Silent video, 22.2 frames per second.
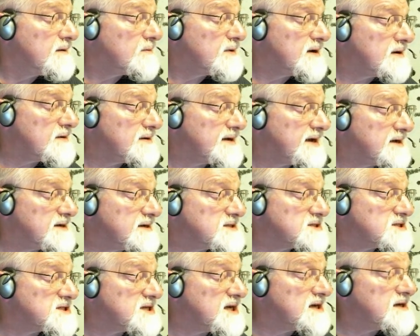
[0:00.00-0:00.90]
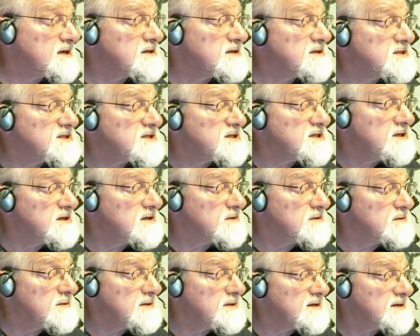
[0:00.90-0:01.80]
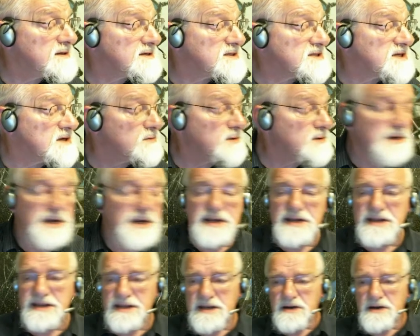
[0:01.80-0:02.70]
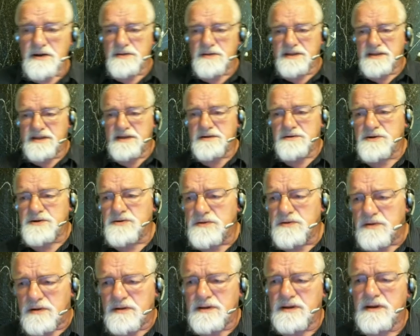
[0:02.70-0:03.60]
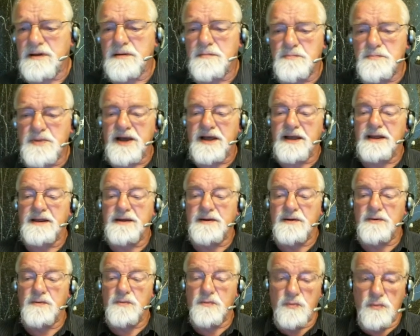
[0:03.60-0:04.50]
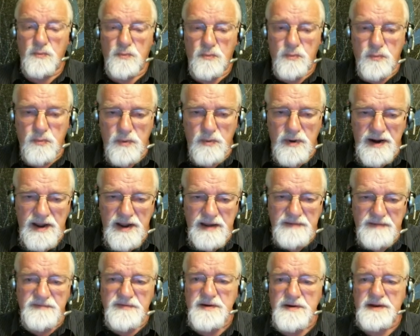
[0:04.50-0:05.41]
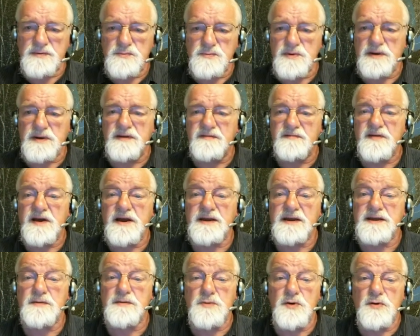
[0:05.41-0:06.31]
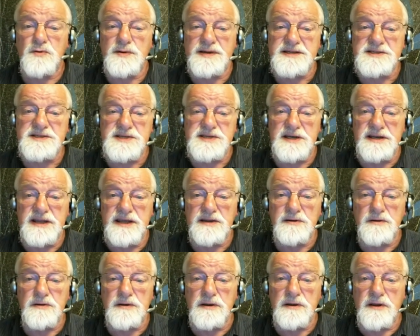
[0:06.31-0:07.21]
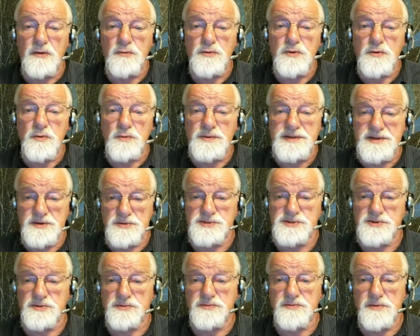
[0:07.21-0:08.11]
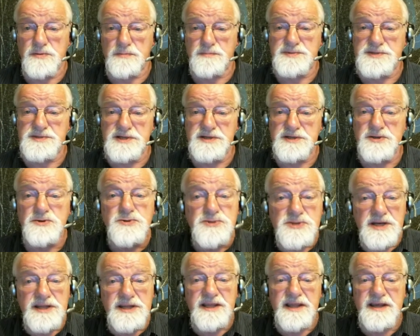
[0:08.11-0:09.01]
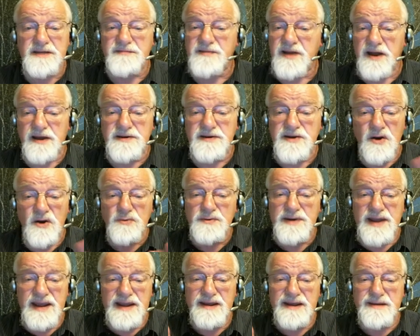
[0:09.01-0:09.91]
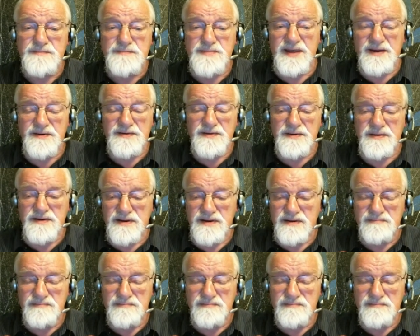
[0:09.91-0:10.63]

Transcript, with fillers: well and SANS too. So you know they're cool. But what I find really valuable is little local user groups. Usually they've got no name. They're